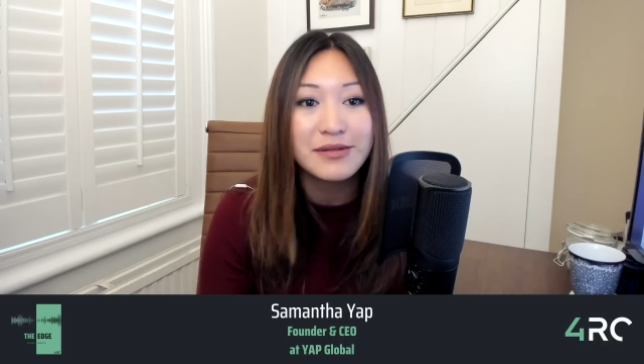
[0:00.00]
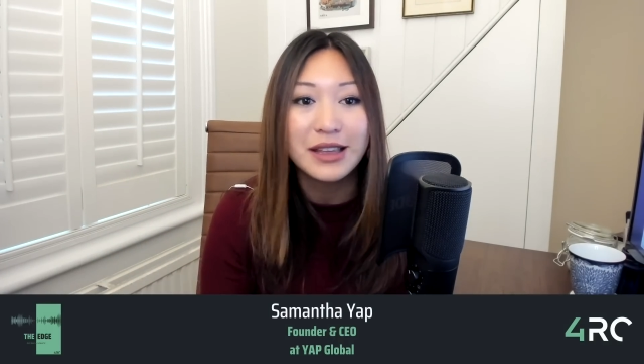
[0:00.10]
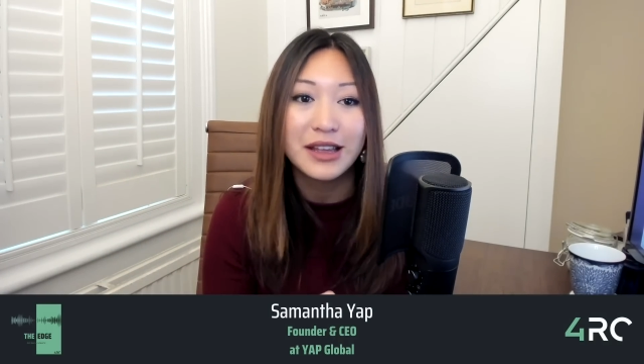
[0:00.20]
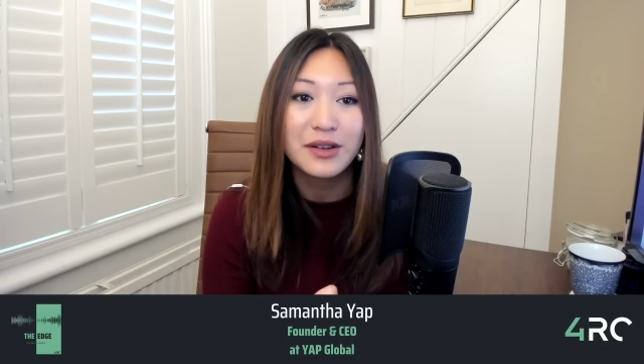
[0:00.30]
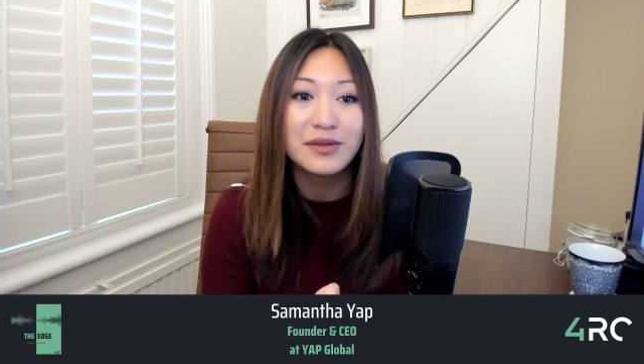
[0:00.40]

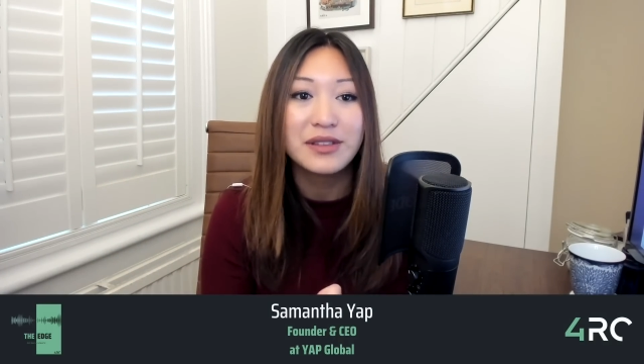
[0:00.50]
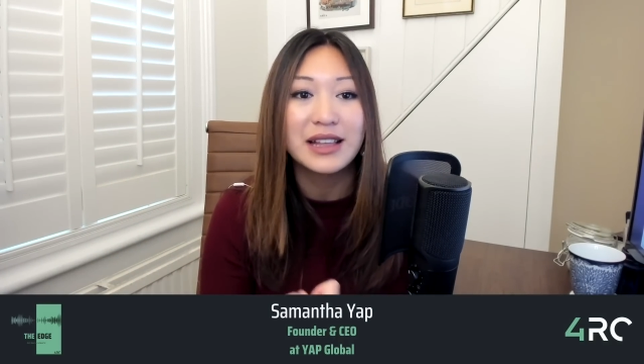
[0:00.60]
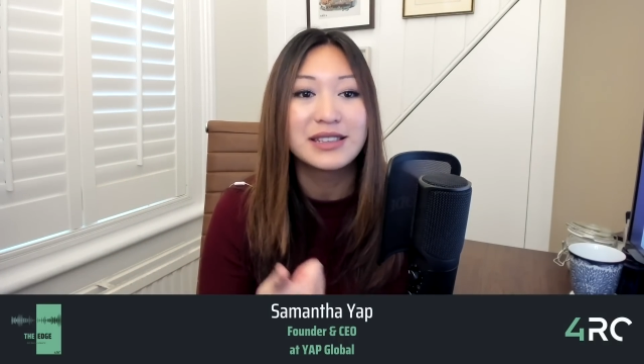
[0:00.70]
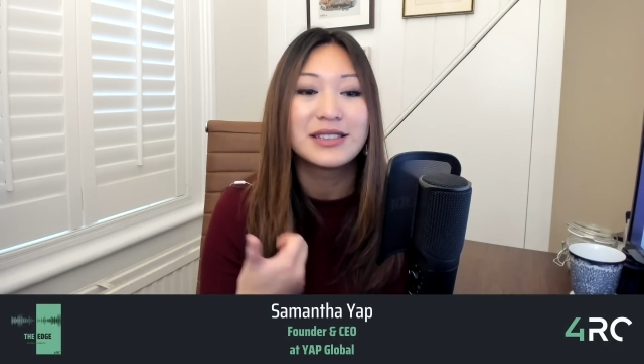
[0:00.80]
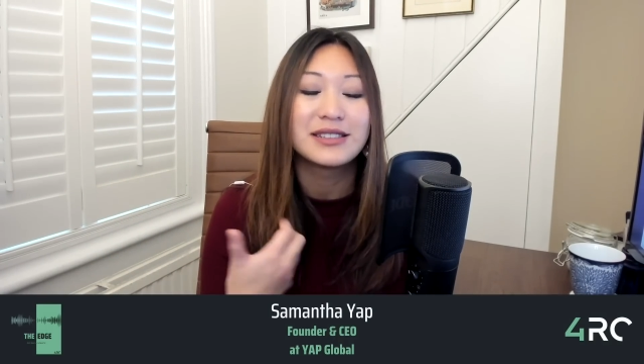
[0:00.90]

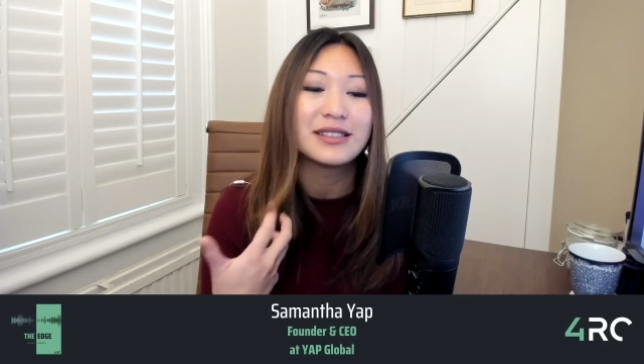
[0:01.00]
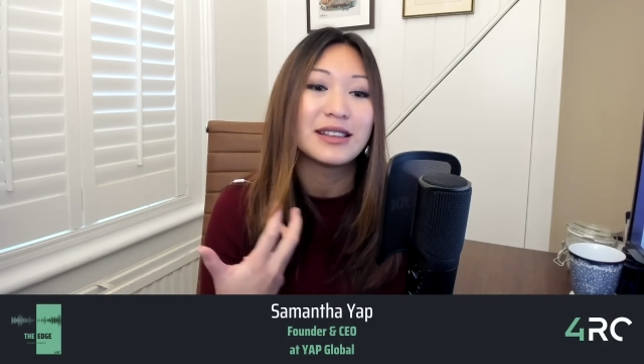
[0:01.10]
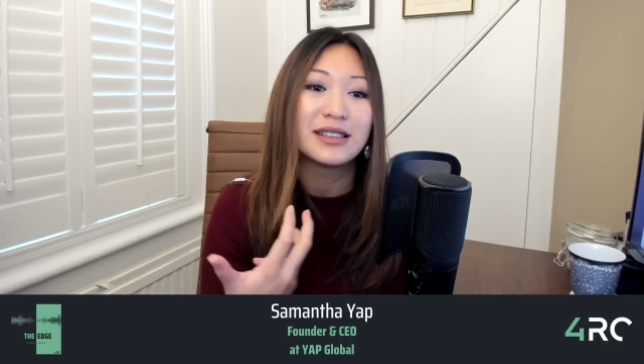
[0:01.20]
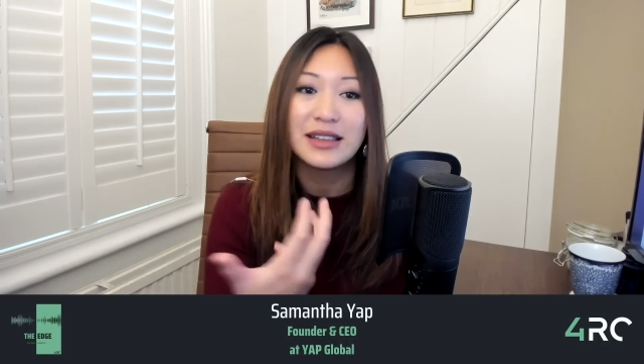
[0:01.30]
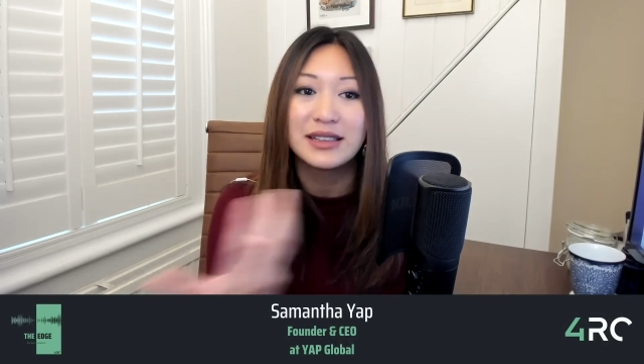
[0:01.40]
This
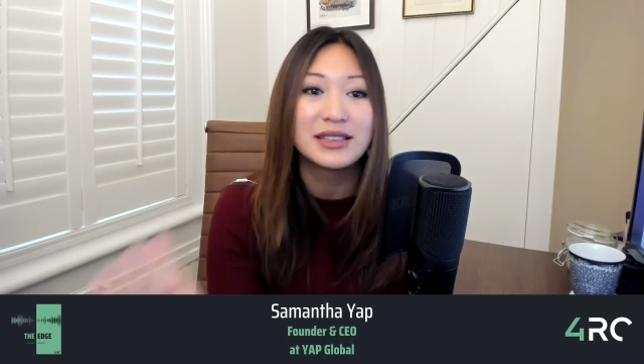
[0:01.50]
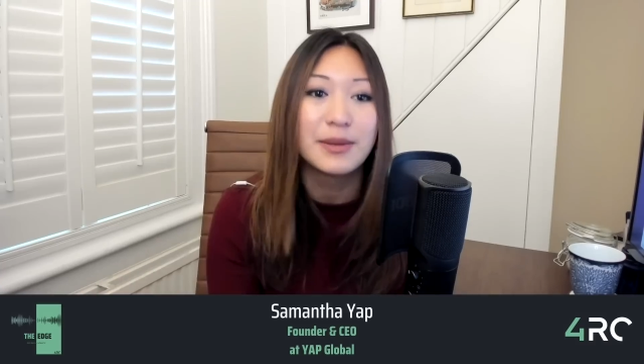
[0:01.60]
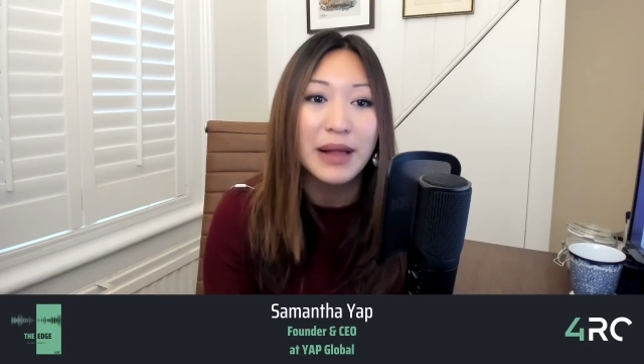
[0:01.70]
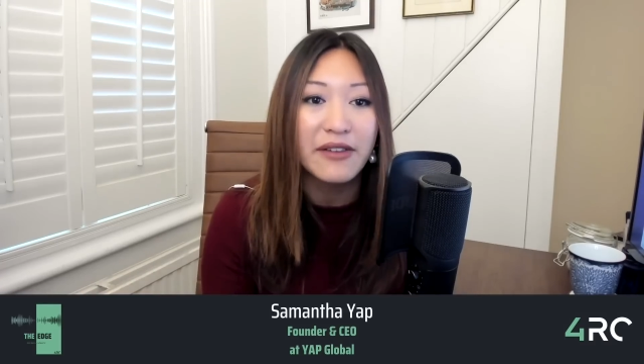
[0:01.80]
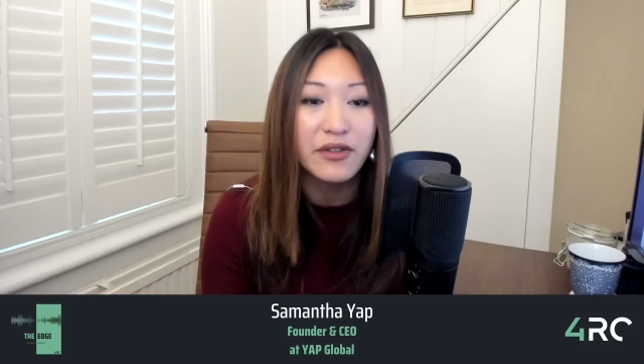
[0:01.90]
is
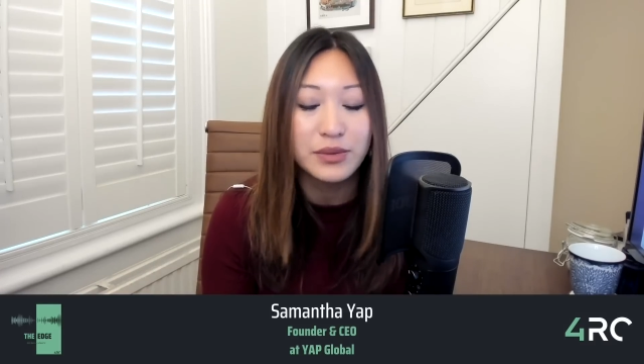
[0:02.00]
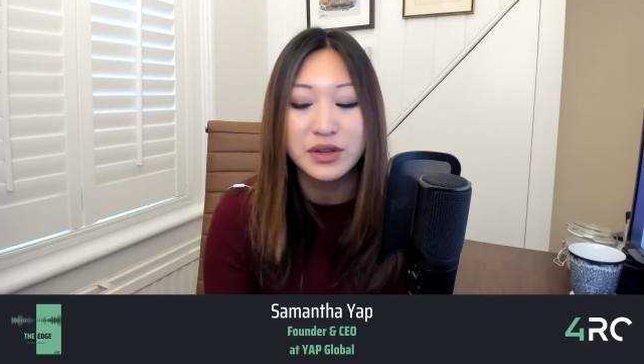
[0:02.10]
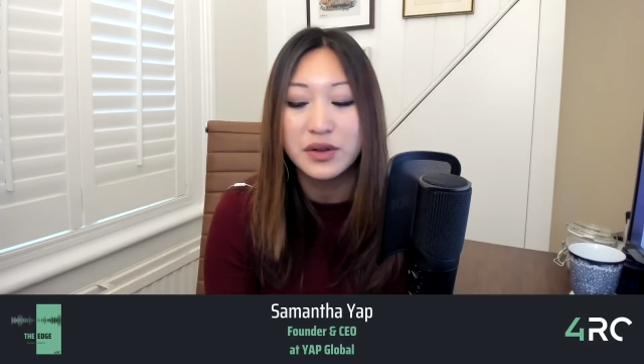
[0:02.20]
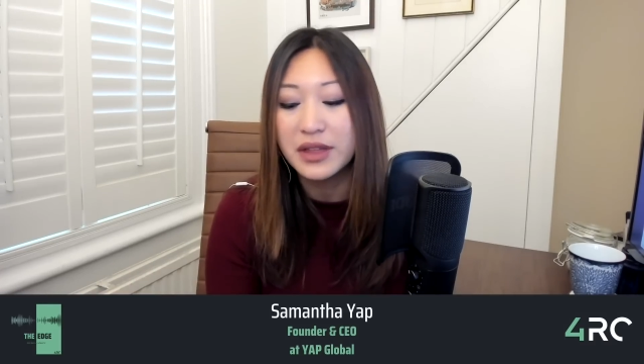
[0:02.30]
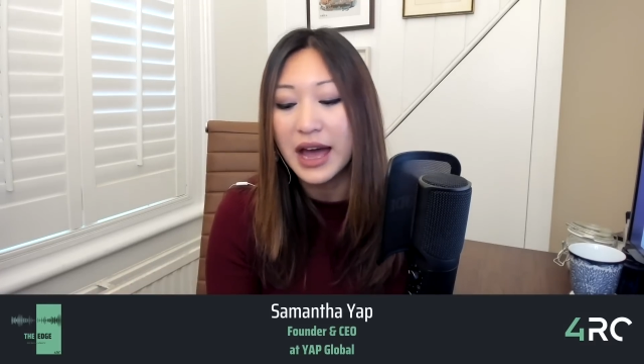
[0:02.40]
the platform to
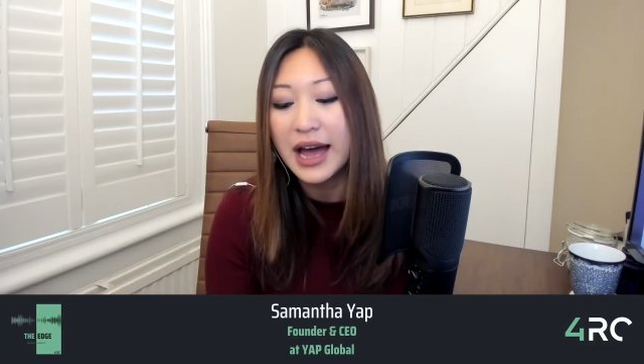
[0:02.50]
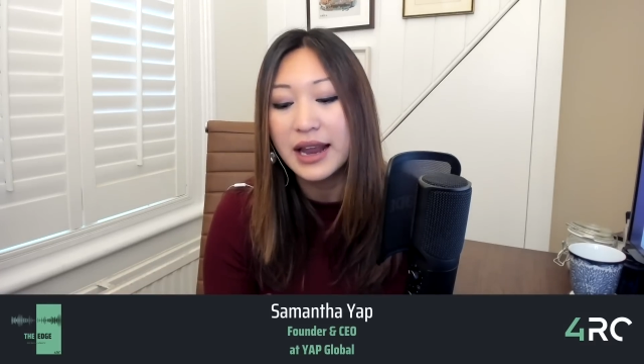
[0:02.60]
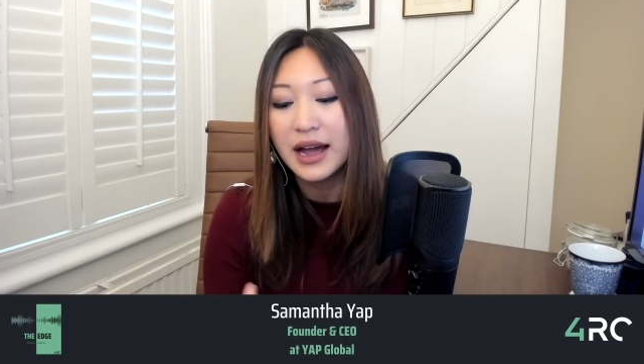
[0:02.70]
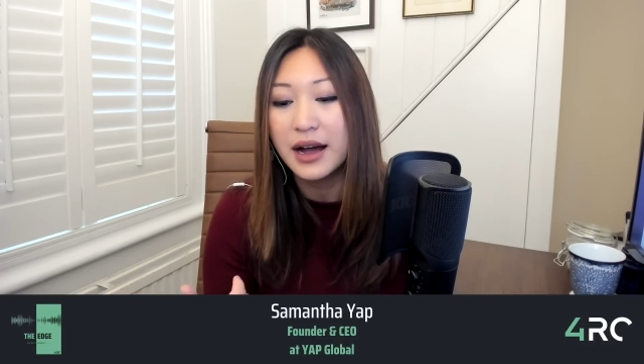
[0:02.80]
do that.